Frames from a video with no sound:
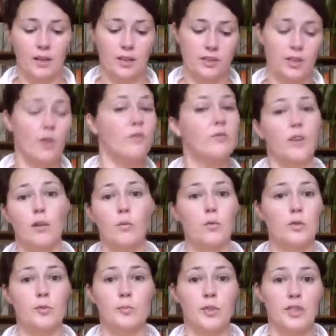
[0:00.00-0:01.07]
I don't find
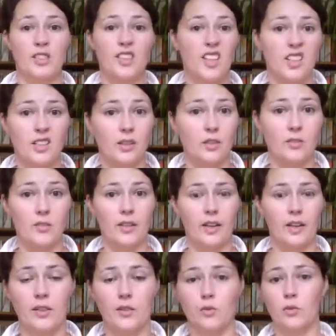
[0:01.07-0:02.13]
water brushes any use for
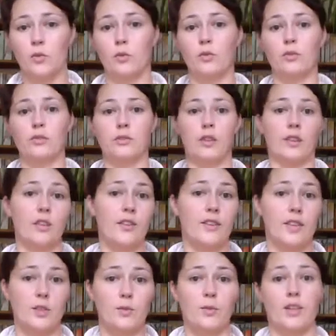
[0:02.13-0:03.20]
at all. I know
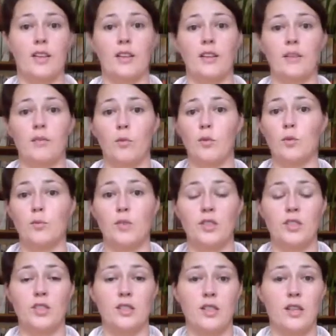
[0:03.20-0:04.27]
that's what their water
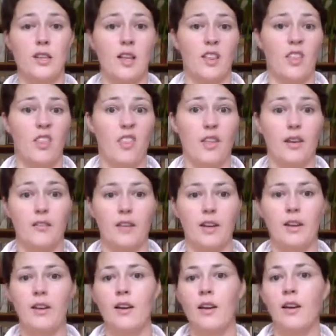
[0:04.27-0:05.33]
brushes in
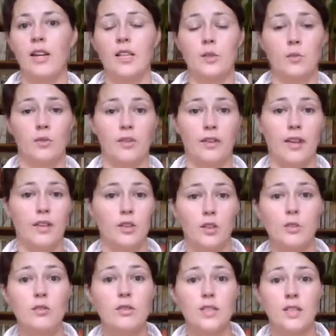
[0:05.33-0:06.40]
theory is one of their
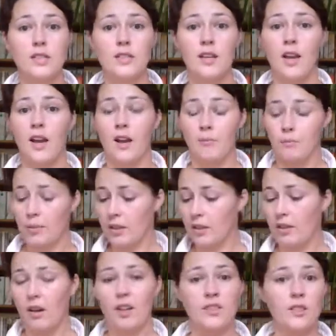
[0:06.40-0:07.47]
uses,
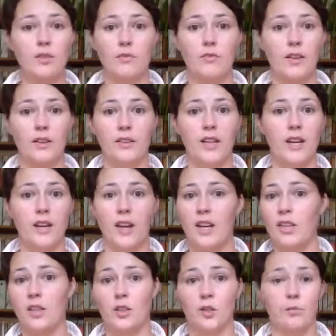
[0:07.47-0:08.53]
but I don't find they're
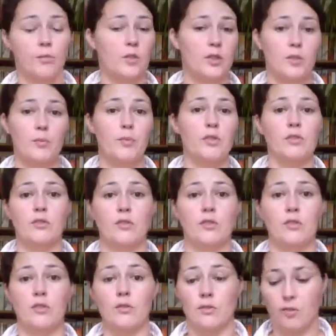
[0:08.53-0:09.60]
any good because the bristles are
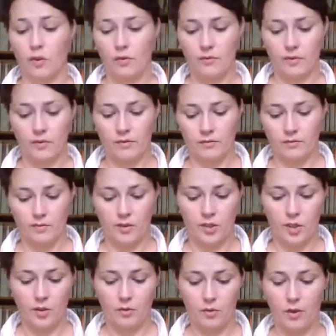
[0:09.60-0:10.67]
too soft.
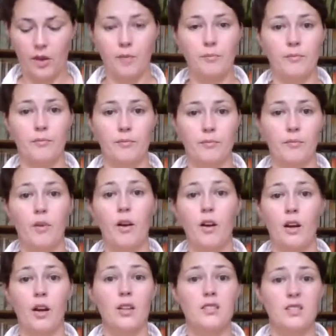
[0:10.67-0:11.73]
So
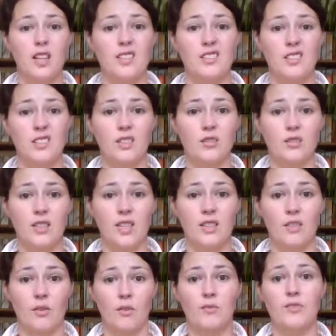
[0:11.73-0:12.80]
I tend to use
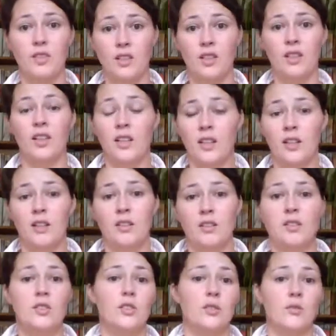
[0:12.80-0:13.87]
this often
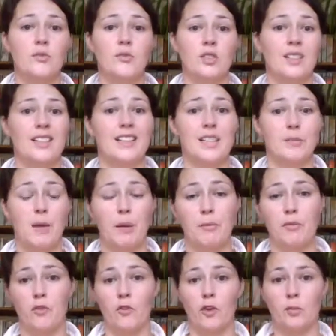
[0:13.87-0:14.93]
to just clean them out
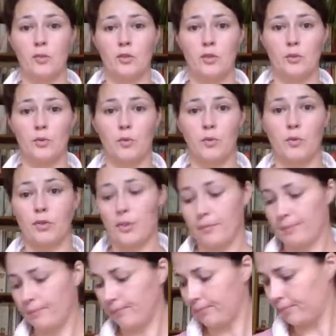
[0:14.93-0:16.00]
before I want to oil them.